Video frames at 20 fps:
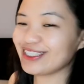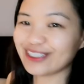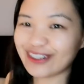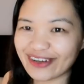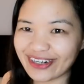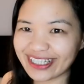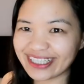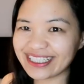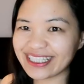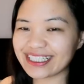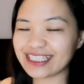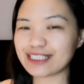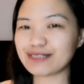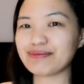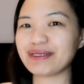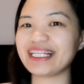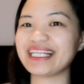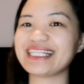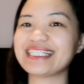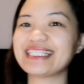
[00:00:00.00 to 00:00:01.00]
Sorry, it's not the
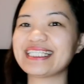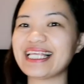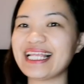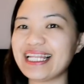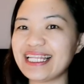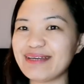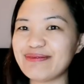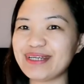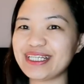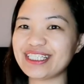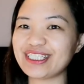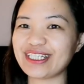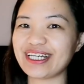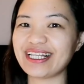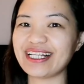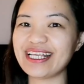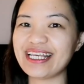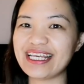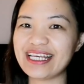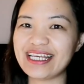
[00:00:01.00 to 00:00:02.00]
smelling, it's slimming
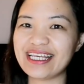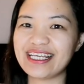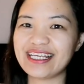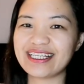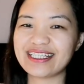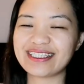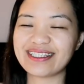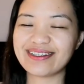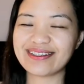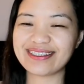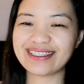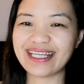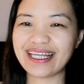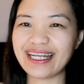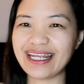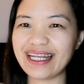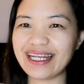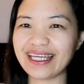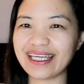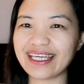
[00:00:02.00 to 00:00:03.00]
gel. So
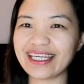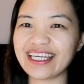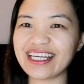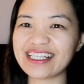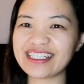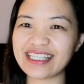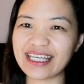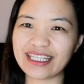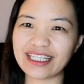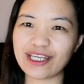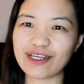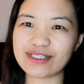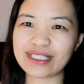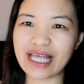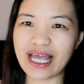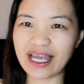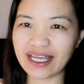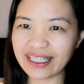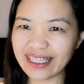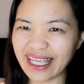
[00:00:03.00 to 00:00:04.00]
sana nakikiset kayo
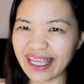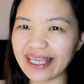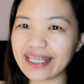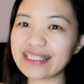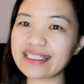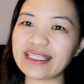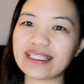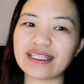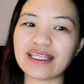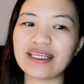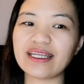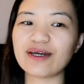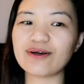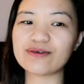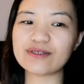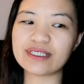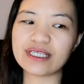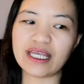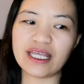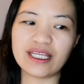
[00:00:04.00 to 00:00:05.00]
sa akin, exit din
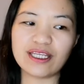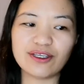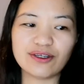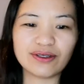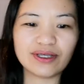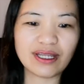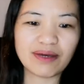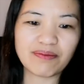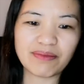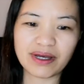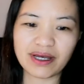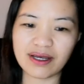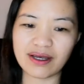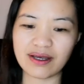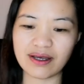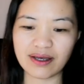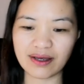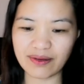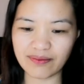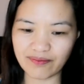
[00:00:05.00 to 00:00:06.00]
ako sa inyo
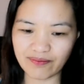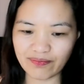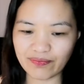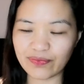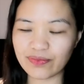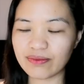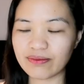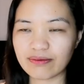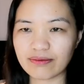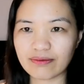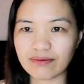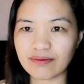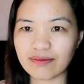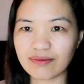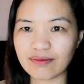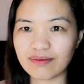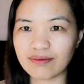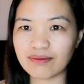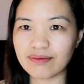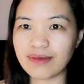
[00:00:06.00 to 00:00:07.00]
na
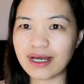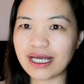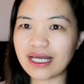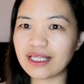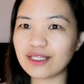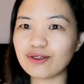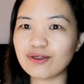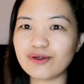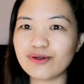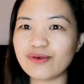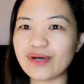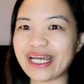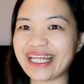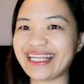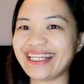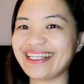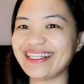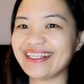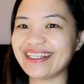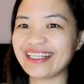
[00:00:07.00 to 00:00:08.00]

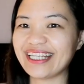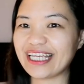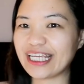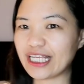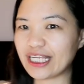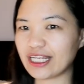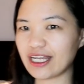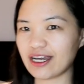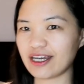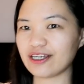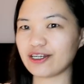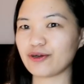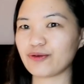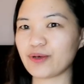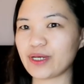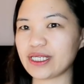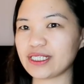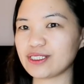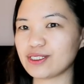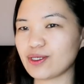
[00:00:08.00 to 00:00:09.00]
matulungan in other
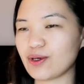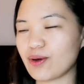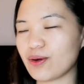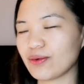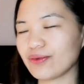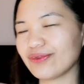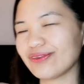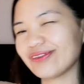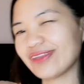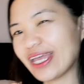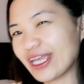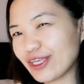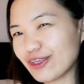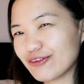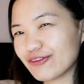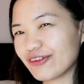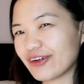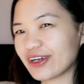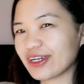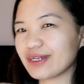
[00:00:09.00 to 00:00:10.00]
ways. So thank
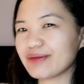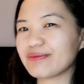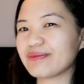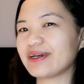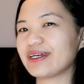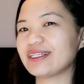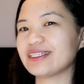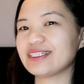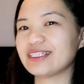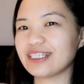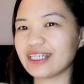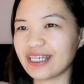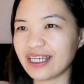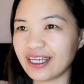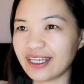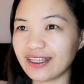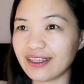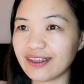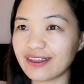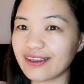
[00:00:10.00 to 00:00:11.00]
you very much,
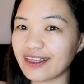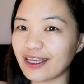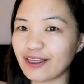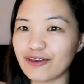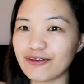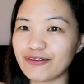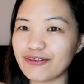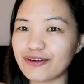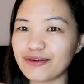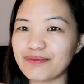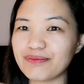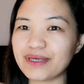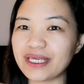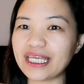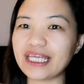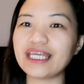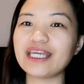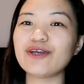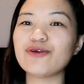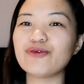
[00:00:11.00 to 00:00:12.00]
and thank you for
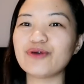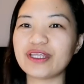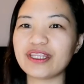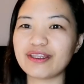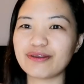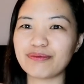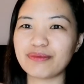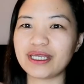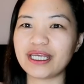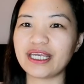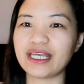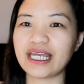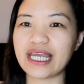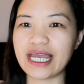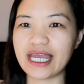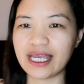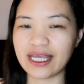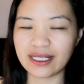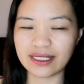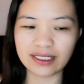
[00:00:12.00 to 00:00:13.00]
being with me
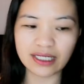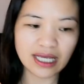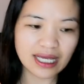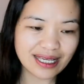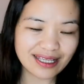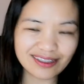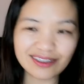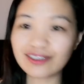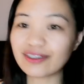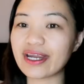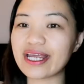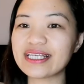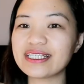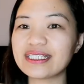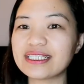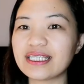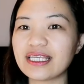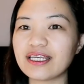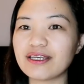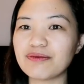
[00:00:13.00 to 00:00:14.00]
and
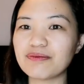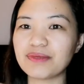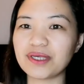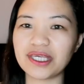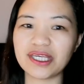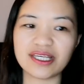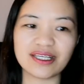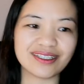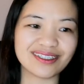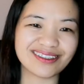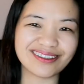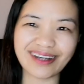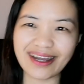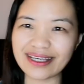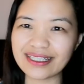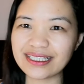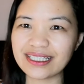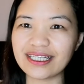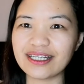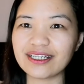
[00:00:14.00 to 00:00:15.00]
trusting me and
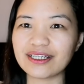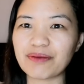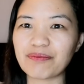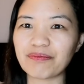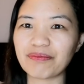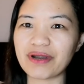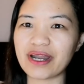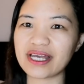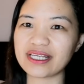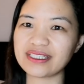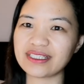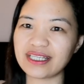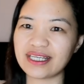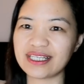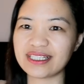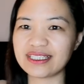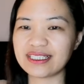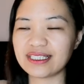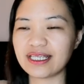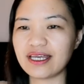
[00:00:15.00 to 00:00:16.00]
trusting the
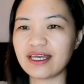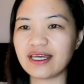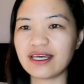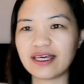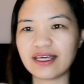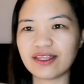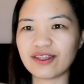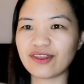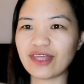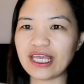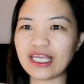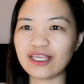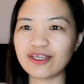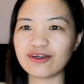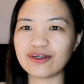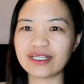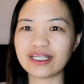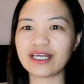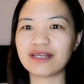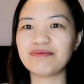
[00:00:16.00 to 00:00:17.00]
process. Thank
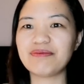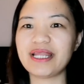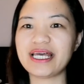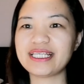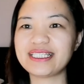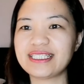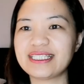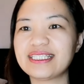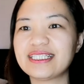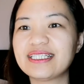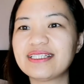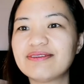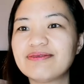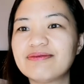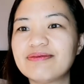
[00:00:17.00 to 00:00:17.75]
you and God bless.